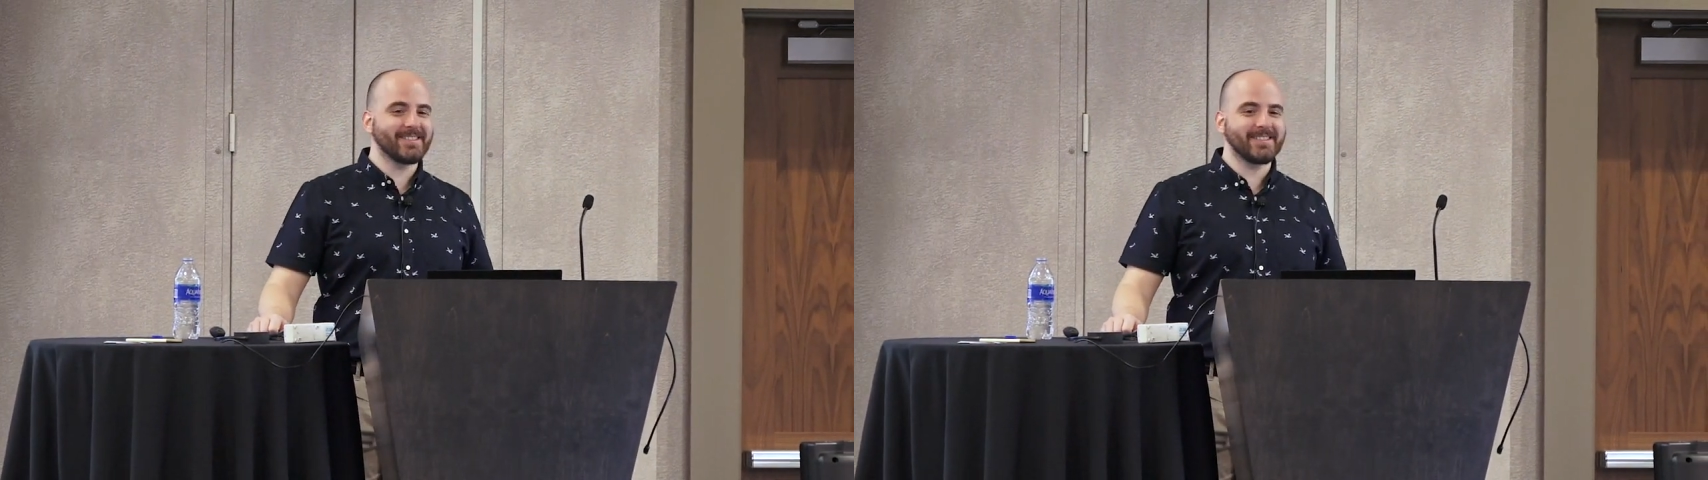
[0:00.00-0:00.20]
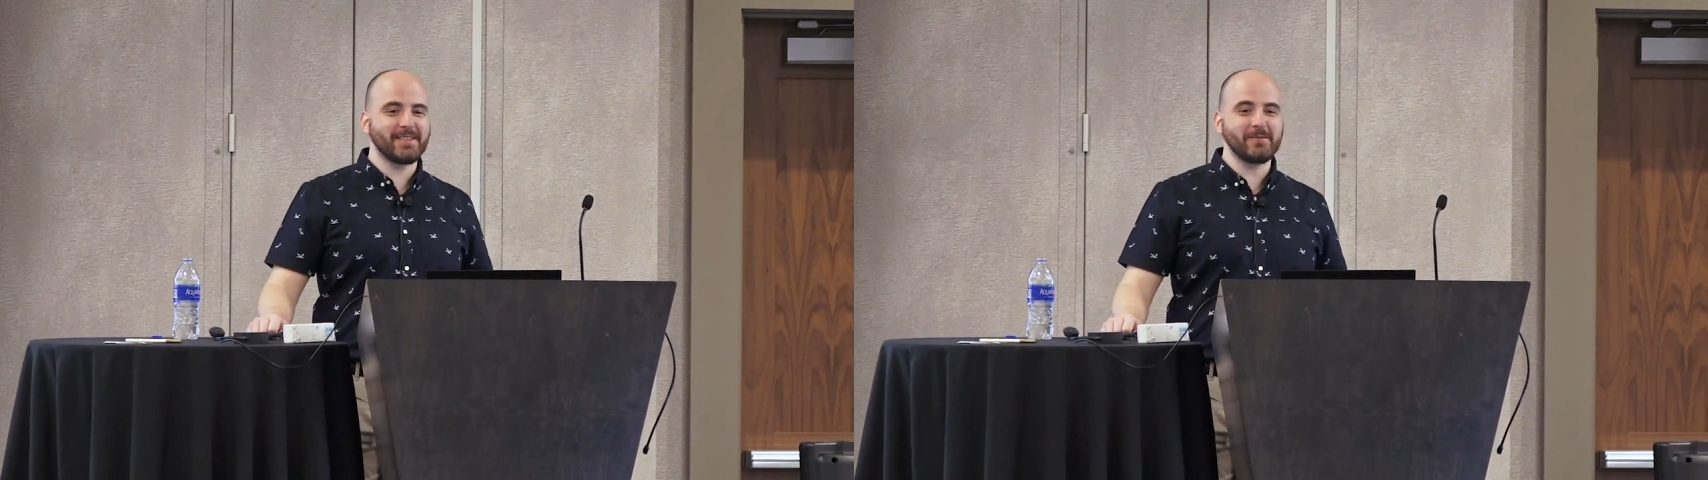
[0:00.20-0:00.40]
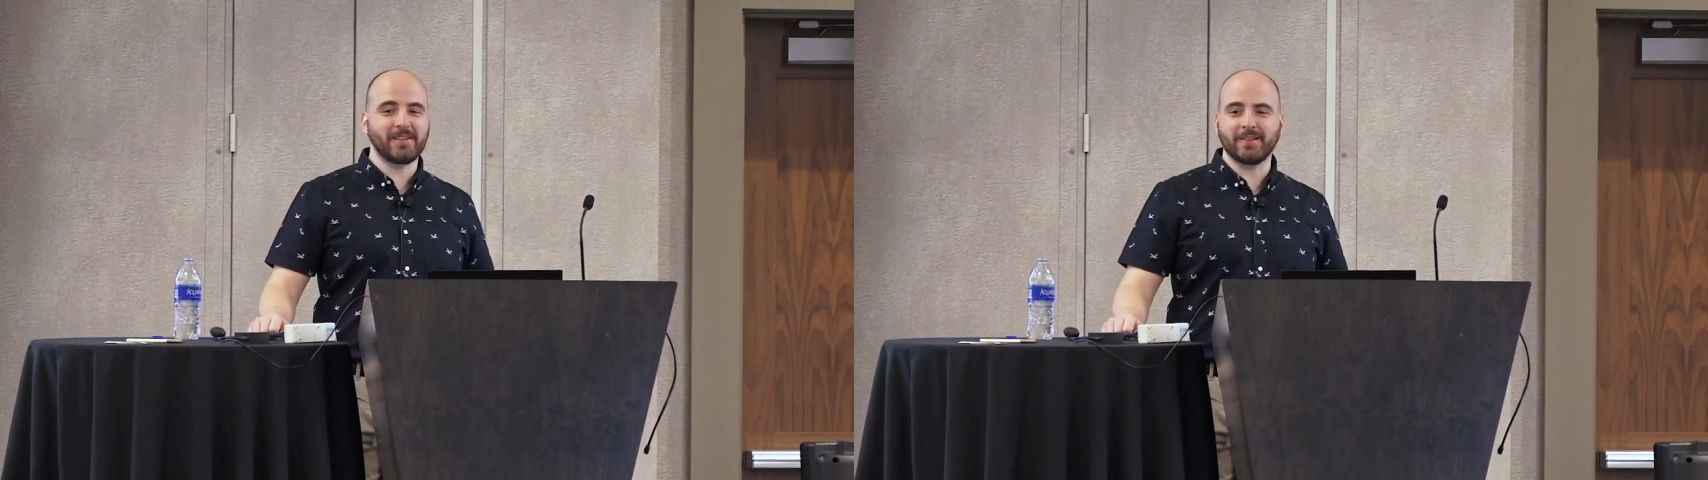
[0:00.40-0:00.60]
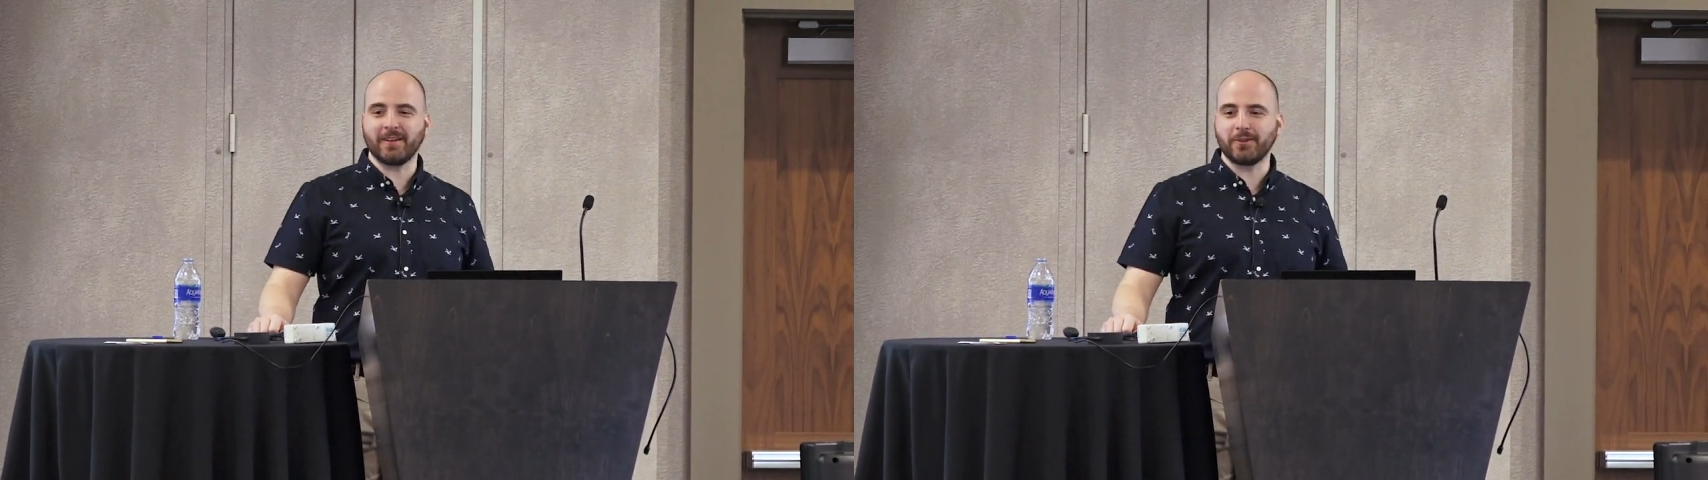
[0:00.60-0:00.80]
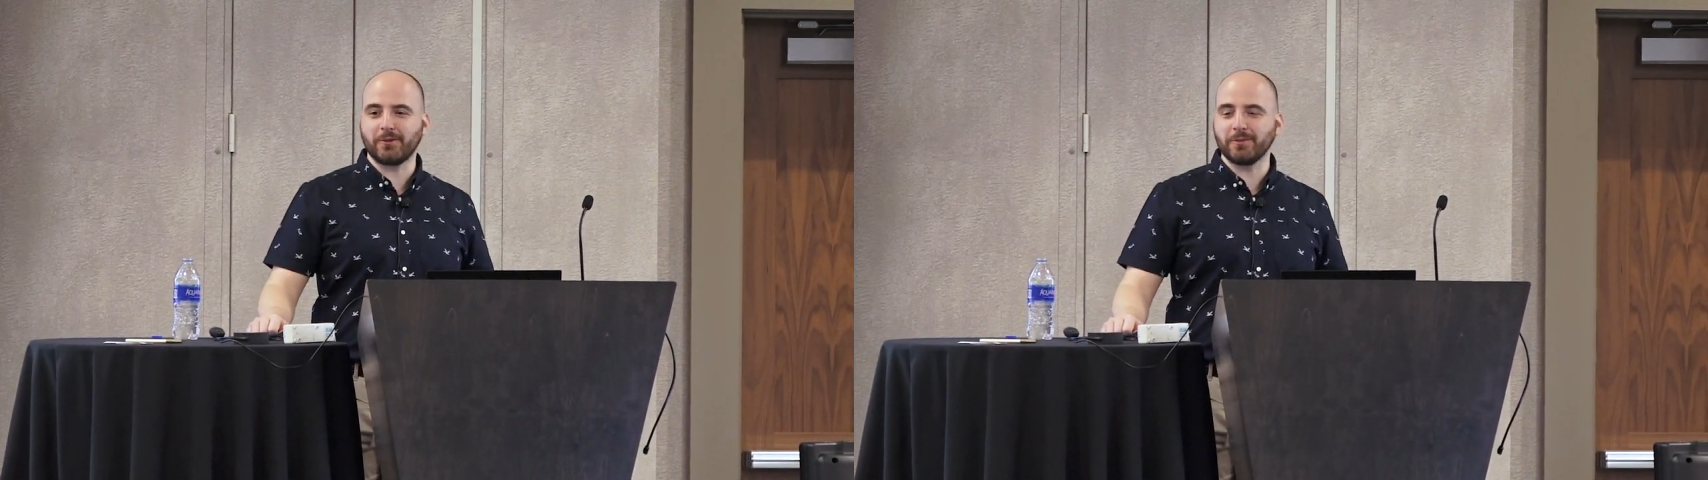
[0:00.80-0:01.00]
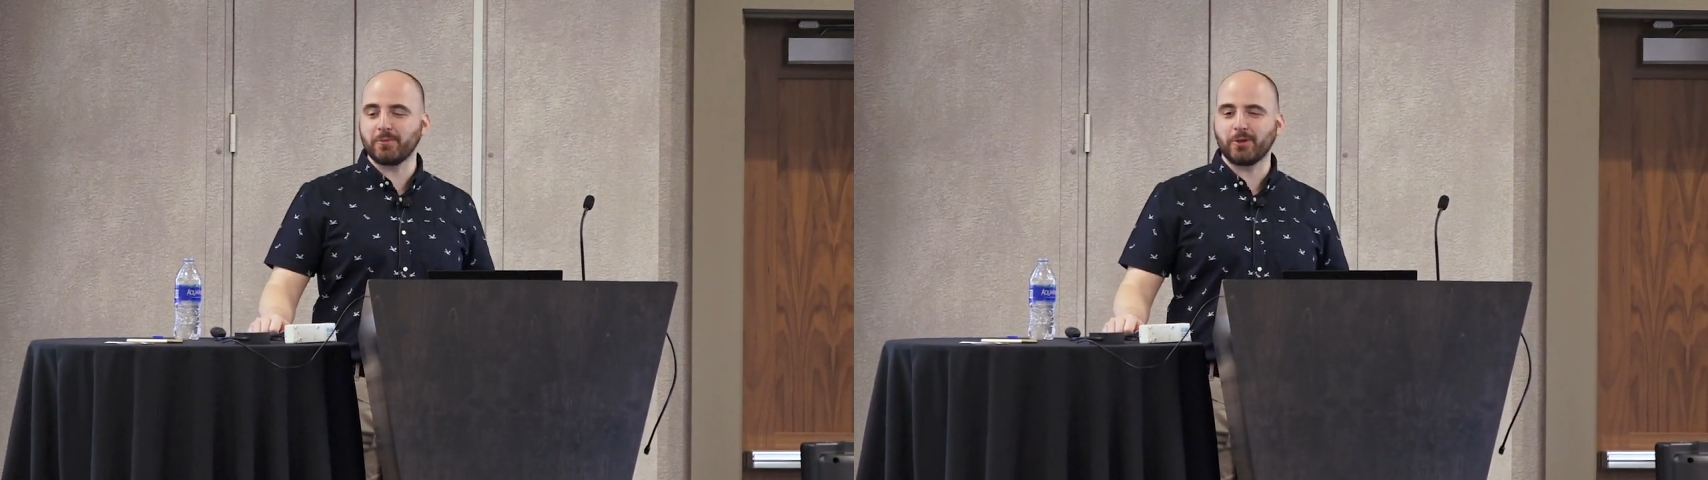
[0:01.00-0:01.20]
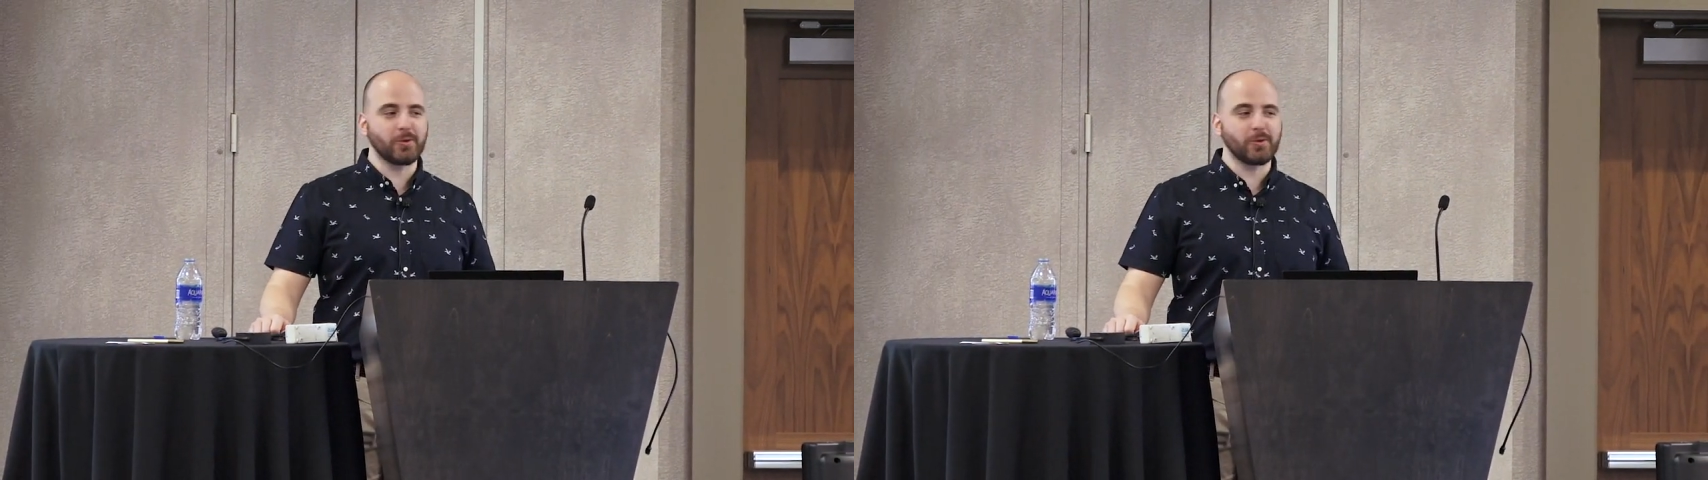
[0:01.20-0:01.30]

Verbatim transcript: Seems like there are no more